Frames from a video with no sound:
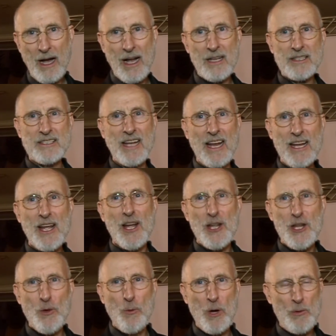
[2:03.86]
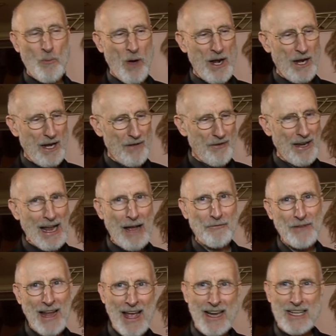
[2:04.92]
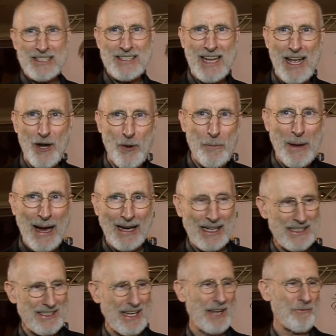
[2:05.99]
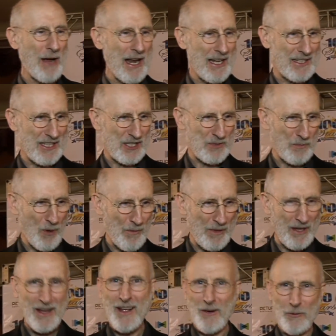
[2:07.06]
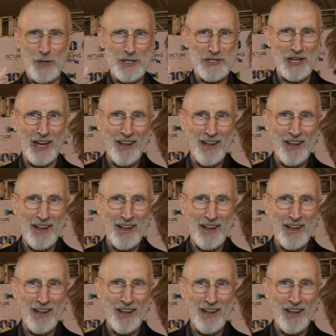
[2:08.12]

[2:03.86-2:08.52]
say I'll what say, we want. You wouldn't want to live in Afghanistan or Pakistan right at this moment, would you?